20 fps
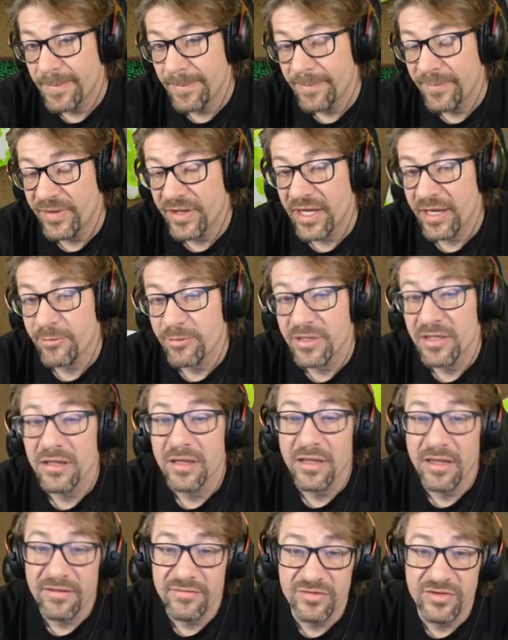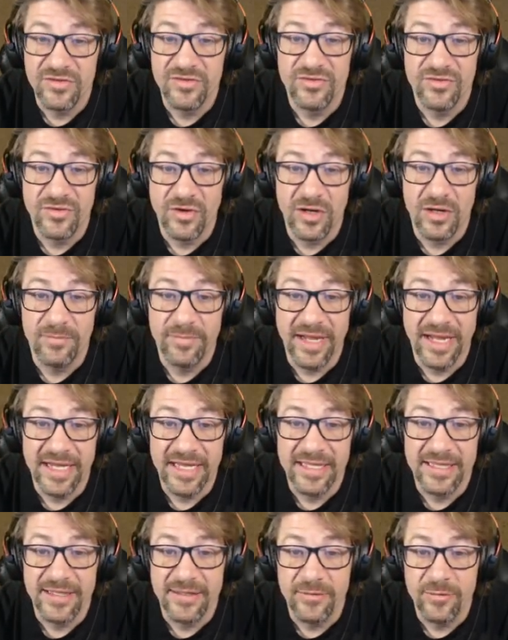but I would love to start back
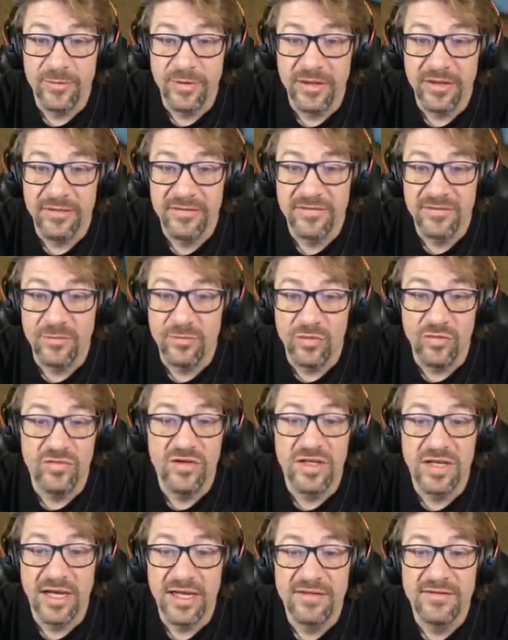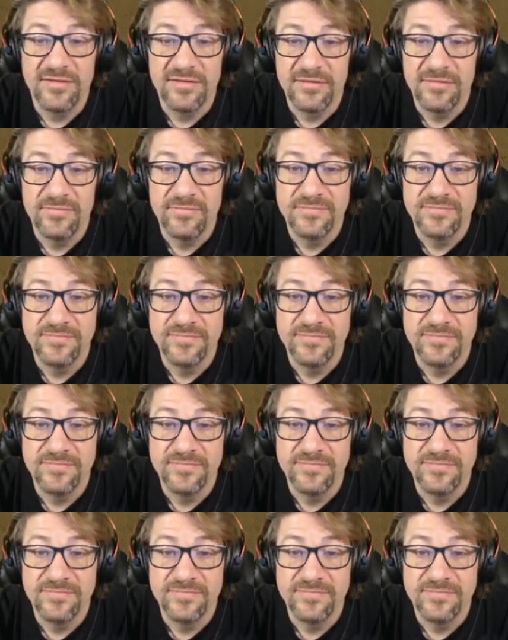in with some movie nights.